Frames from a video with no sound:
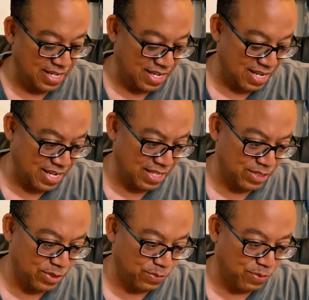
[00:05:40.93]
And
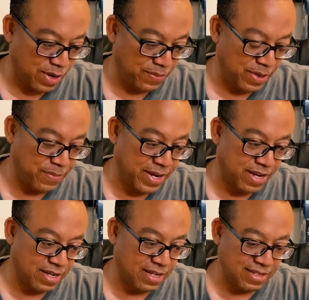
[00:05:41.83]
this is probably
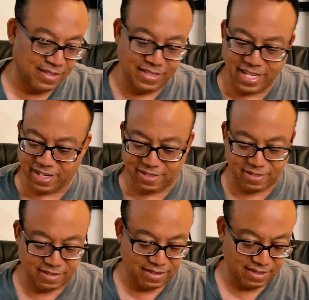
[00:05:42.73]
about a
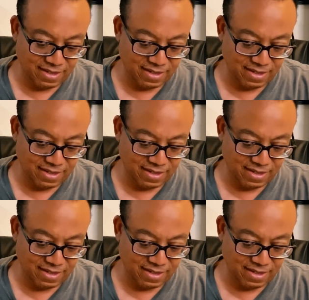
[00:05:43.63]
6